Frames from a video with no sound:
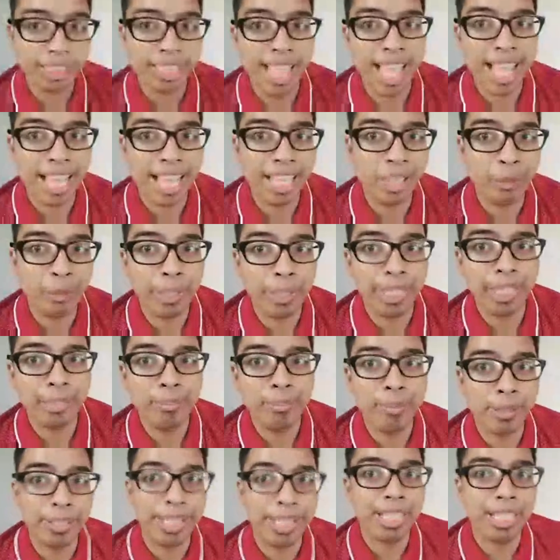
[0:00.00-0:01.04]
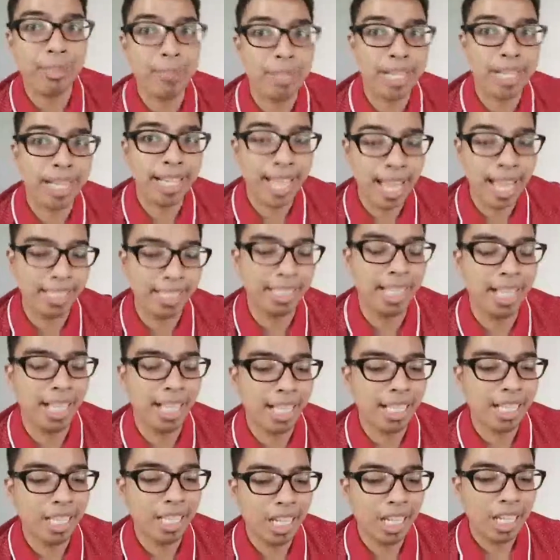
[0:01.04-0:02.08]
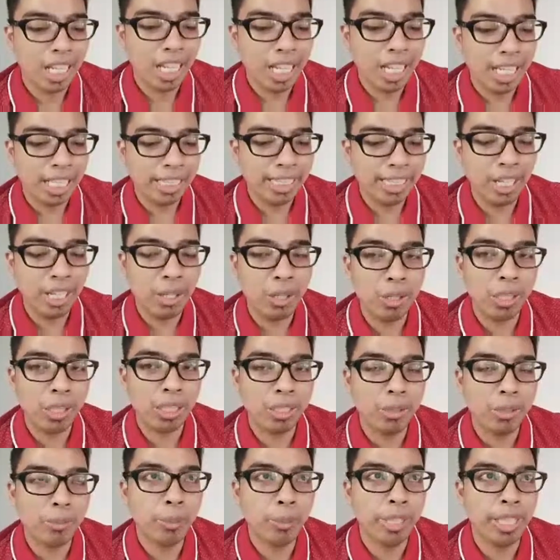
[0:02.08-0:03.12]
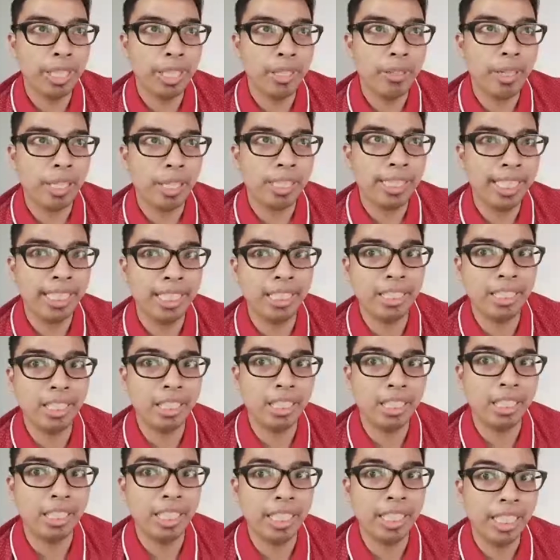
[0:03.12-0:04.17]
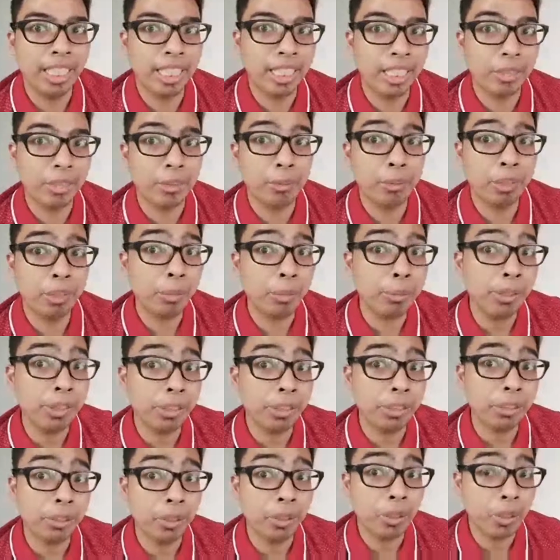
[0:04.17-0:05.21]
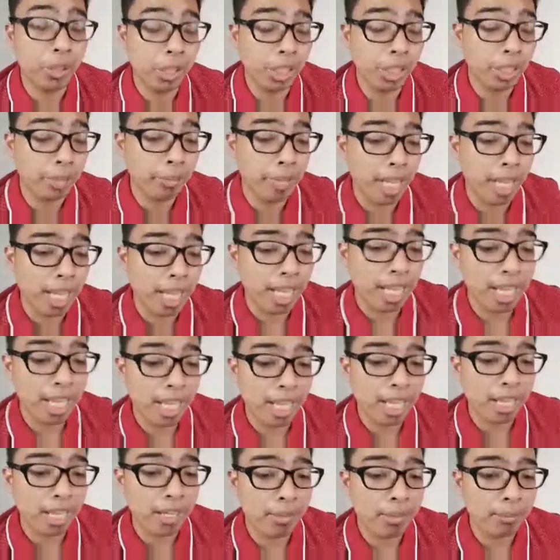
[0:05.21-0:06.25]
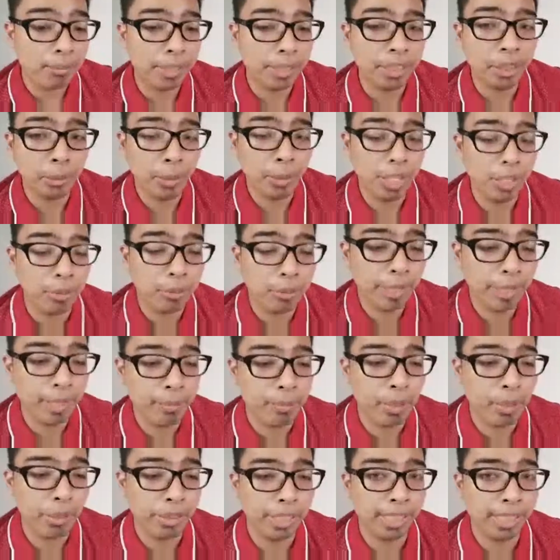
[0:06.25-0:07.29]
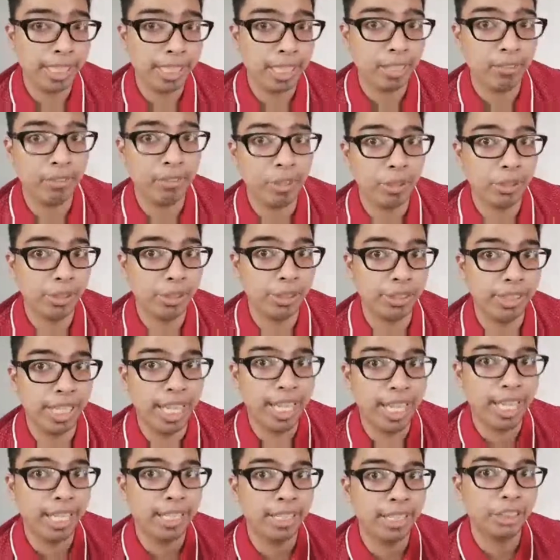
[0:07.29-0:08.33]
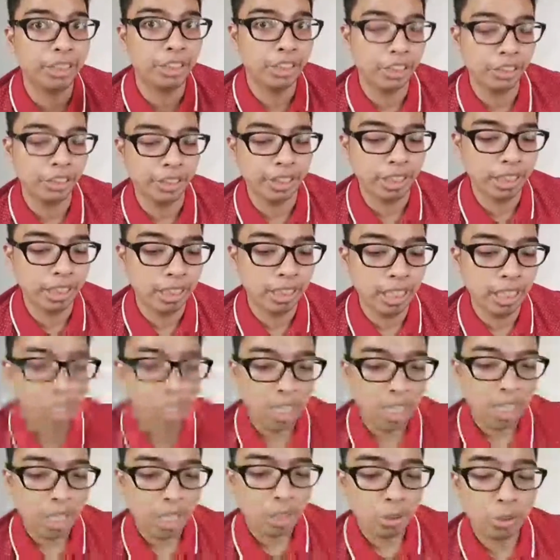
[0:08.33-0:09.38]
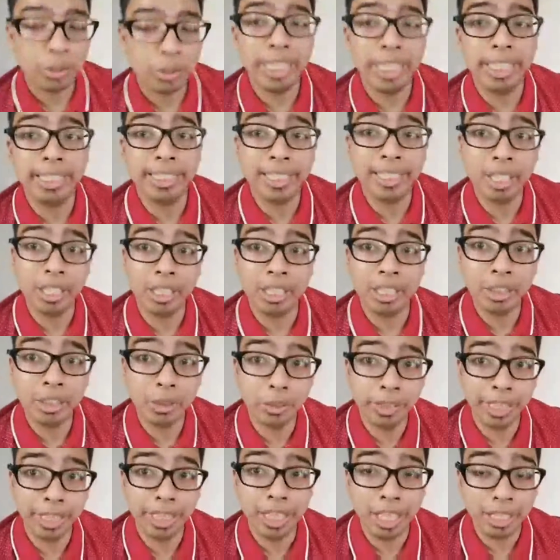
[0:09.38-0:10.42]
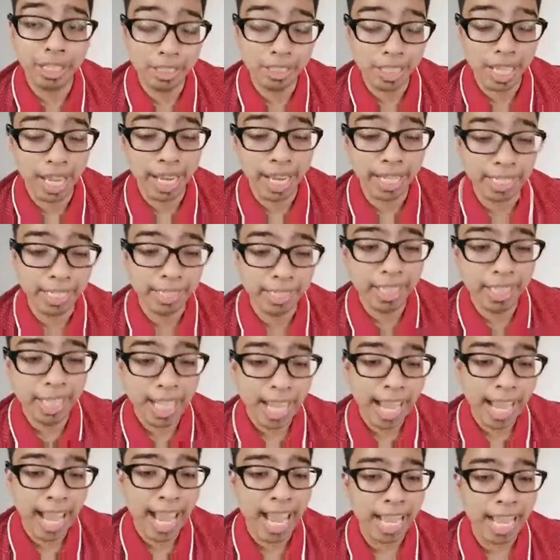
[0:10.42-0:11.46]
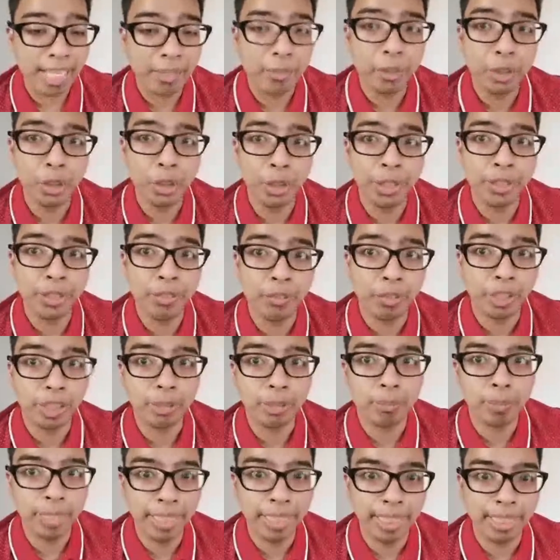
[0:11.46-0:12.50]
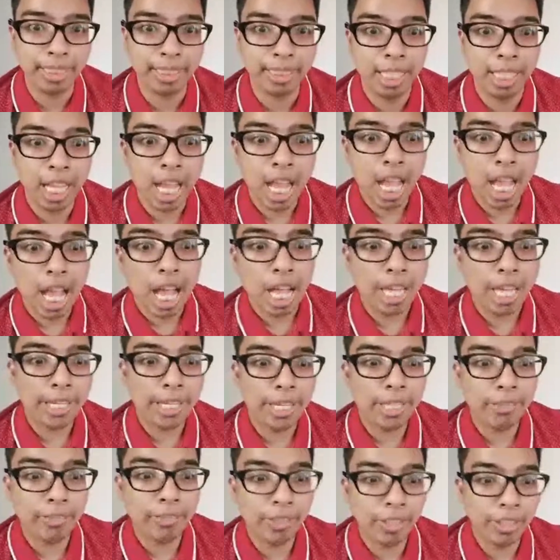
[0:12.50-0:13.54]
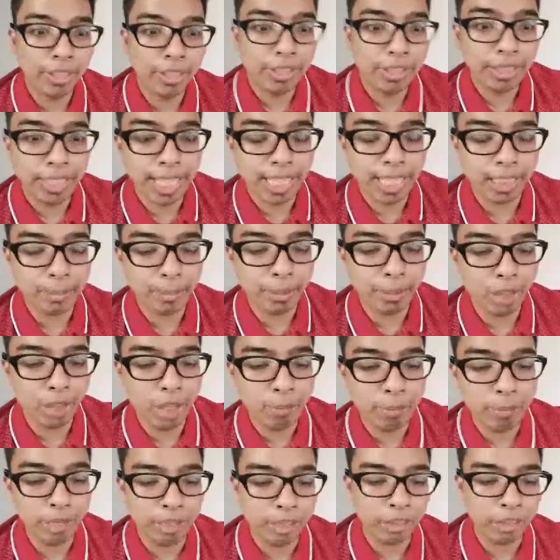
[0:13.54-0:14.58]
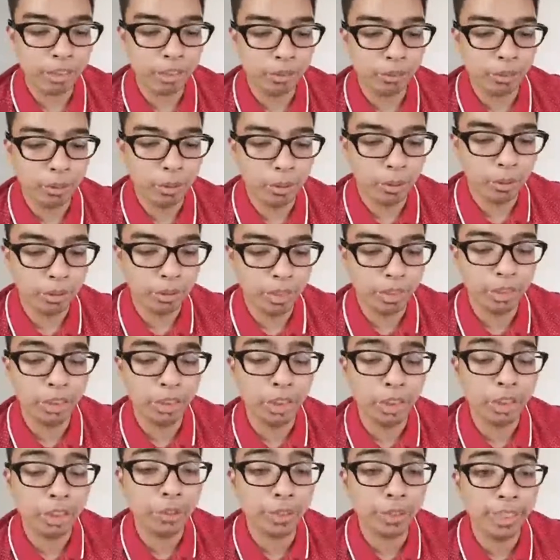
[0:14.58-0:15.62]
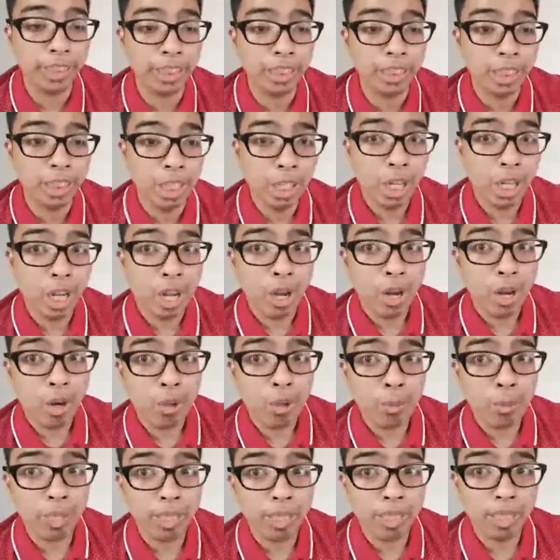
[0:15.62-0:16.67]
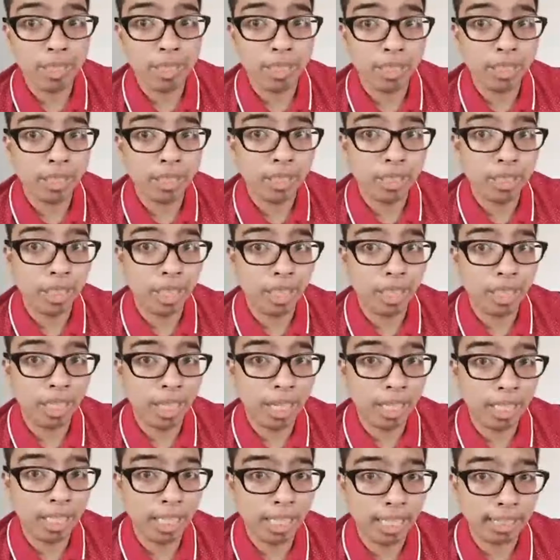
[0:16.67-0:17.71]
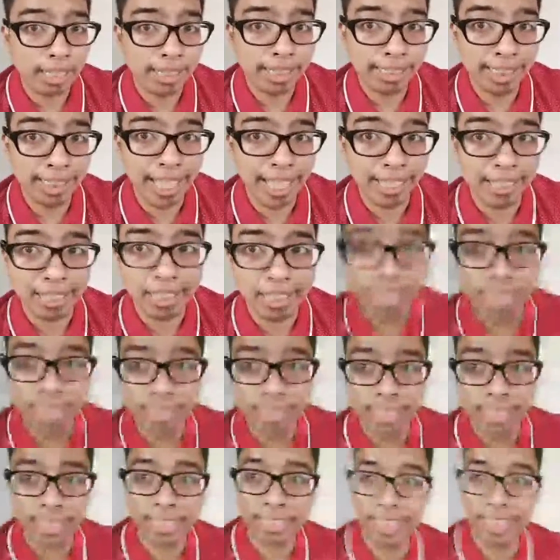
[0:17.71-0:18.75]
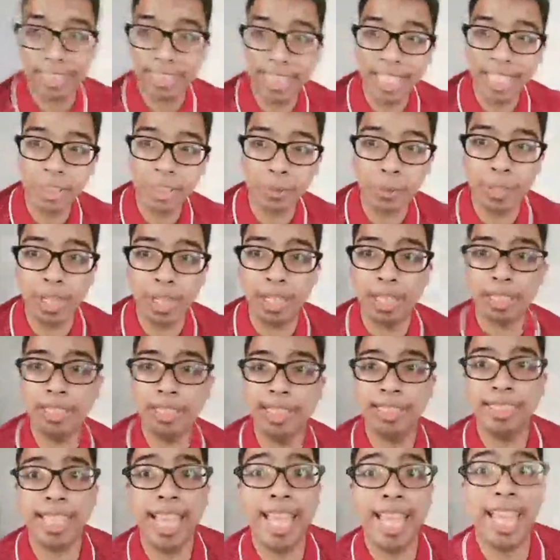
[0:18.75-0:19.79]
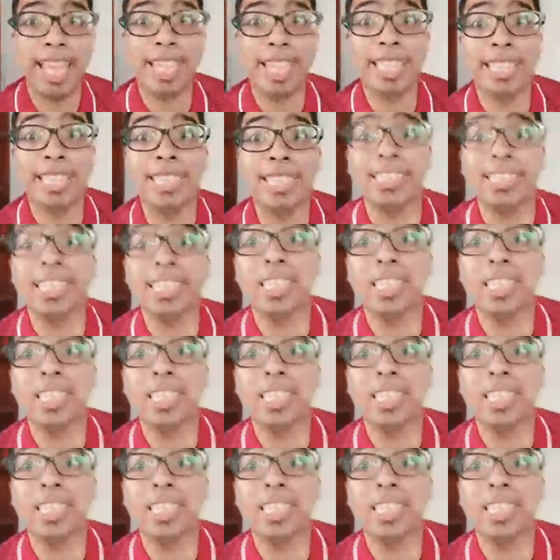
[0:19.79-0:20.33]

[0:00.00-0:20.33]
tied with Mariana Bragada. They all we they were scored pretty well by both the televoters and the jury, so they got tied at joint fourth place. However, as per competition rules, the jury will decides decides